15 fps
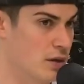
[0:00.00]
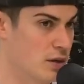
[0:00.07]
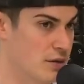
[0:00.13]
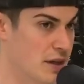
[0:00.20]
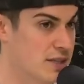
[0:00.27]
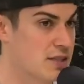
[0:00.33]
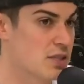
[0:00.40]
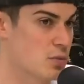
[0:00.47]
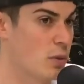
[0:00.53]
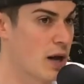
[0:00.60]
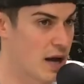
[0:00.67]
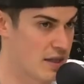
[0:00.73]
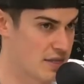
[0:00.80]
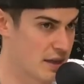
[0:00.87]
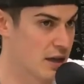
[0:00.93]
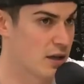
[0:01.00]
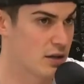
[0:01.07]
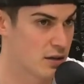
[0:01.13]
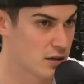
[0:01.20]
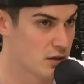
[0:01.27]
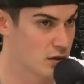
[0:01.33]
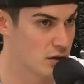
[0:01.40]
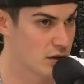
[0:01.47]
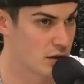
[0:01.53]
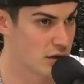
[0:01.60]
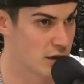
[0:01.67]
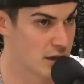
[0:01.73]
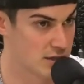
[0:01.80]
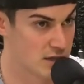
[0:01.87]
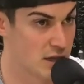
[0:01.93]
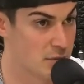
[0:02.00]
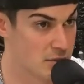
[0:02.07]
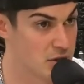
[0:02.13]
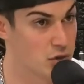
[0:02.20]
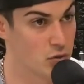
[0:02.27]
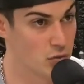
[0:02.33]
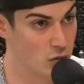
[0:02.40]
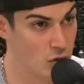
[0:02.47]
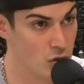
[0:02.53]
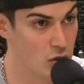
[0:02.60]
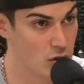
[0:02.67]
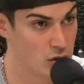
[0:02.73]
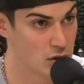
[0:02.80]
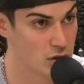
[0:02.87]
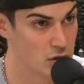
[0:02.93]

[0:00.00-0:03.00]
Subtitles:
This is what I think is going to be your role.